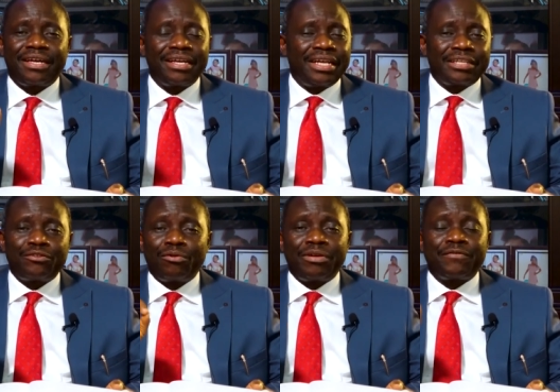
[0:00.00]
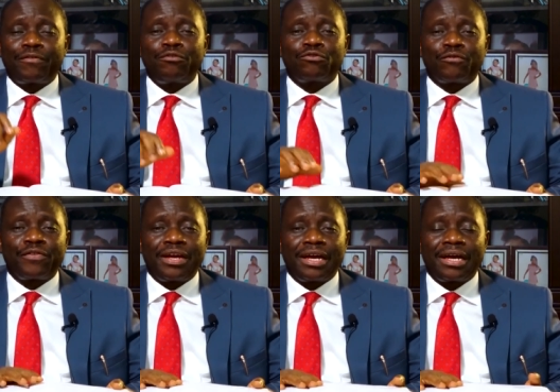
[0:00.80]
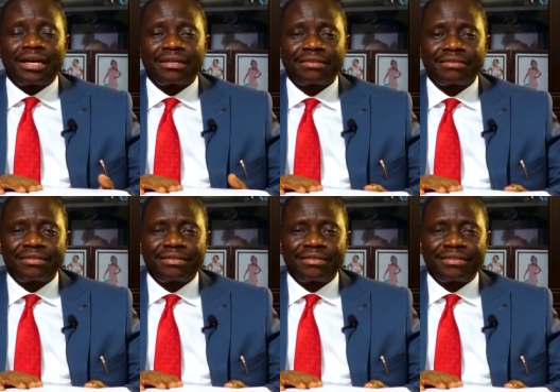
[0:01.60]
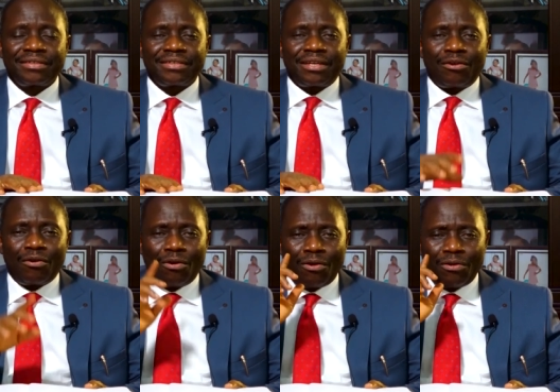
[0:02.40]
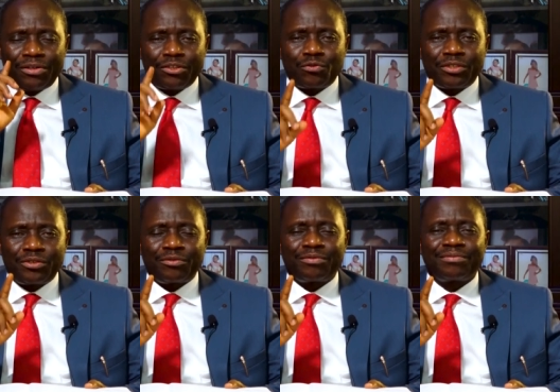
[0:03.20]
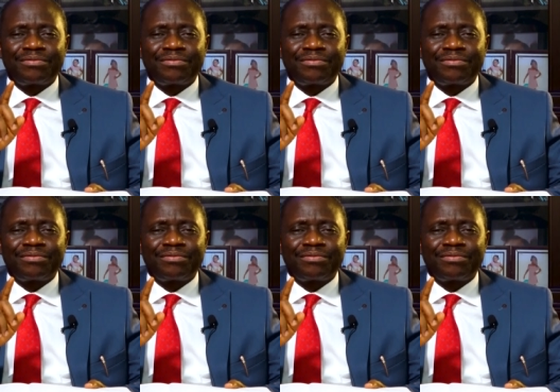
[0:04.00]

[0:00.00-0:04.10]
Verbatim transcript: there's no need for you to fear. The Lord is with you.